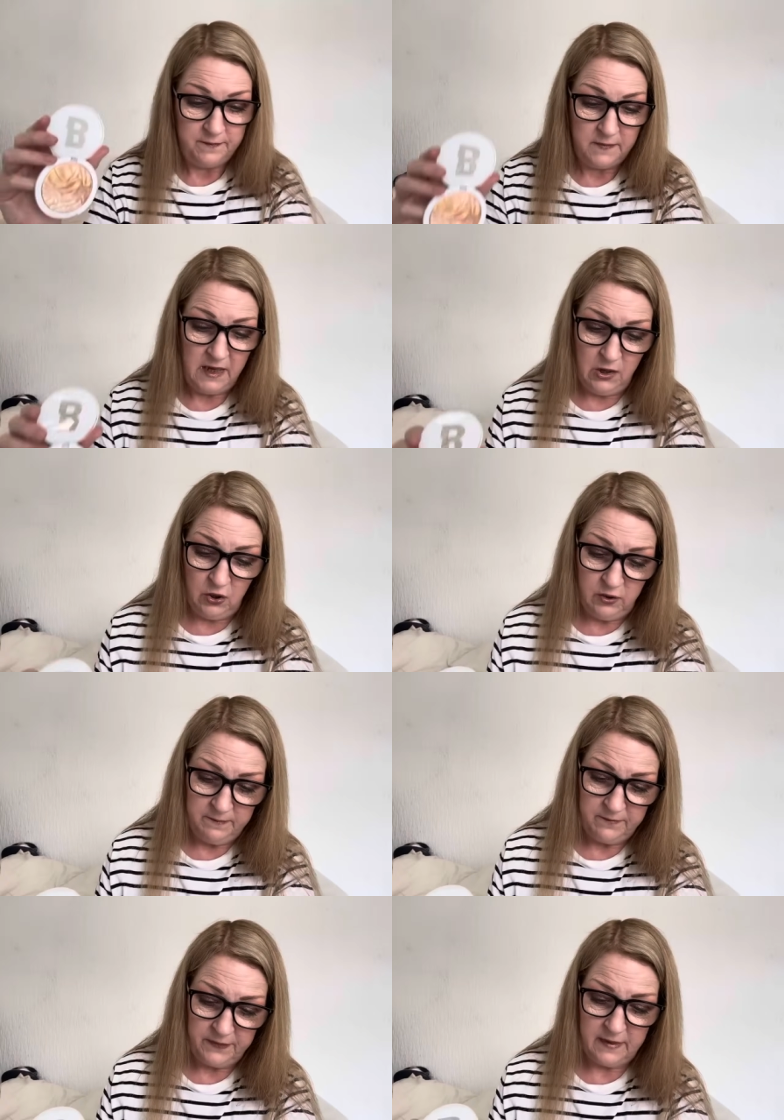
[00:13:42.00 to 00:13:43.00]
you know,
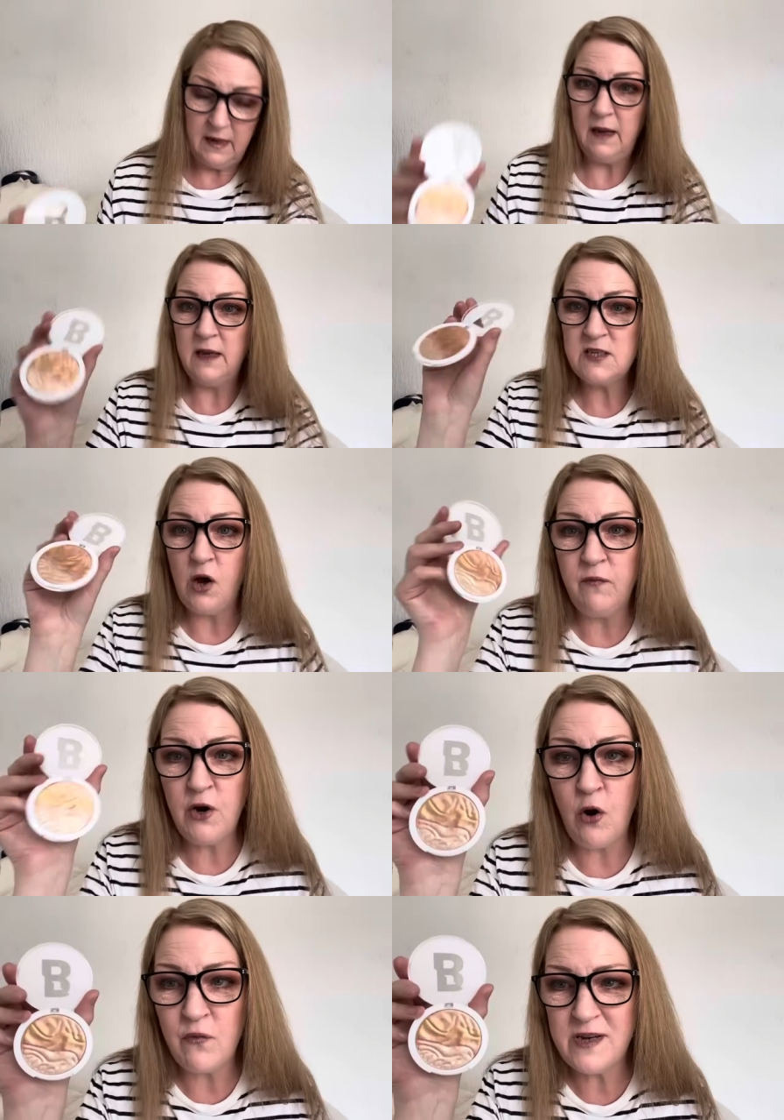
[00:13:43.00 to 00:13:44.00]
a sort of an
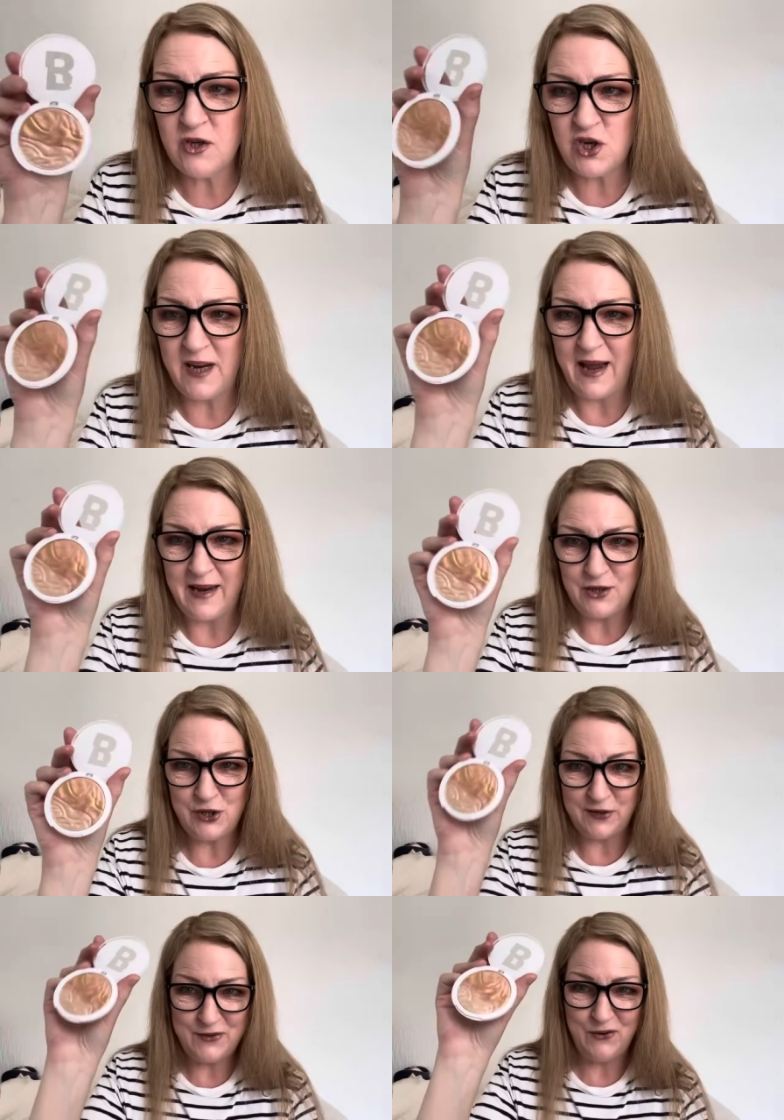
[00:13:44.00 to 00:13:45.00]
orangey
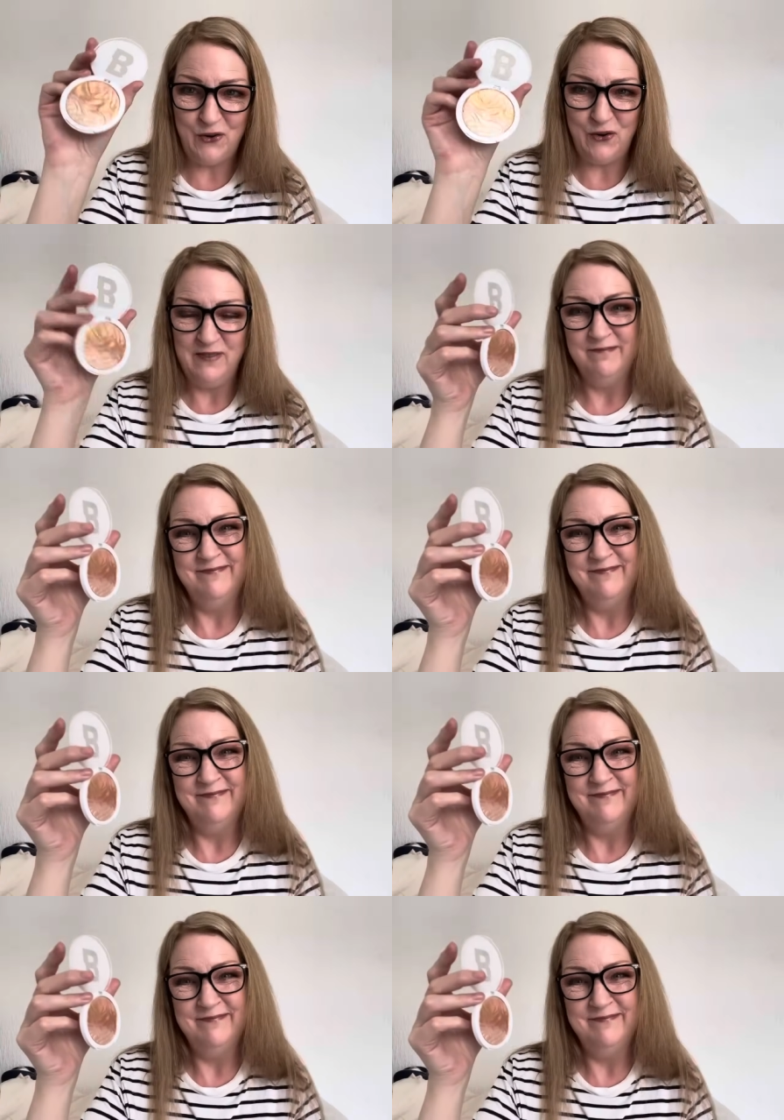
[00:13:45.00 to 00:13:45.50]
eyeshadow.